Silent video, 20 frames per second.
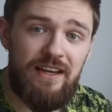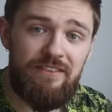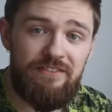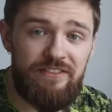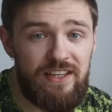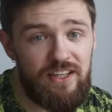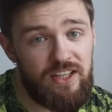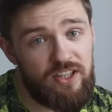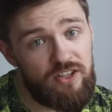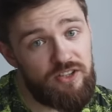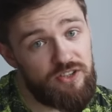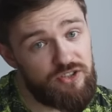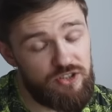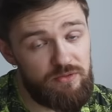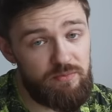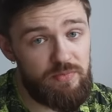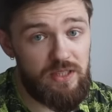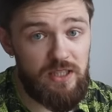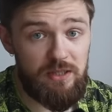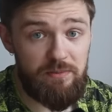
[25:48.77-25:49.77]
I think cars
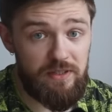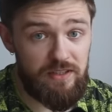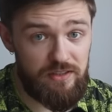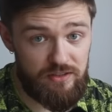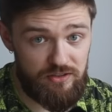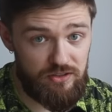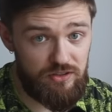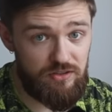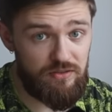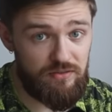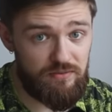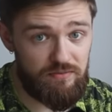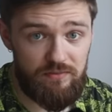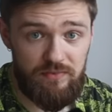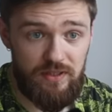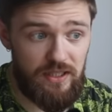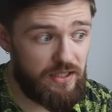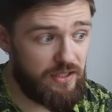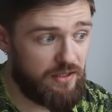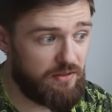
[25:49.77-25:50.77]
should be limited too,
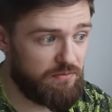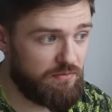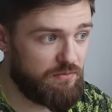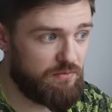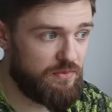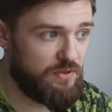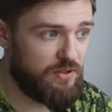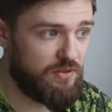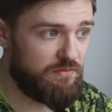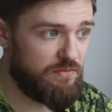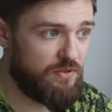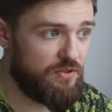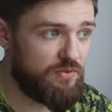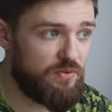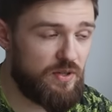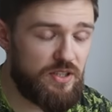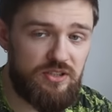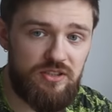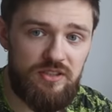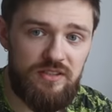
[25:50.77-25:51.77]
like no
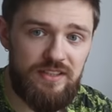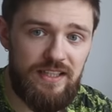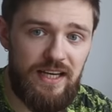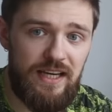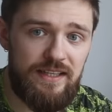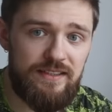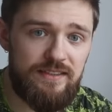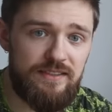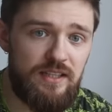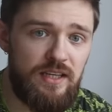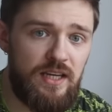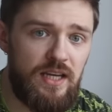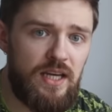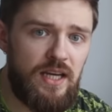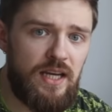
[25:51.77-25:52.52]
questions asked.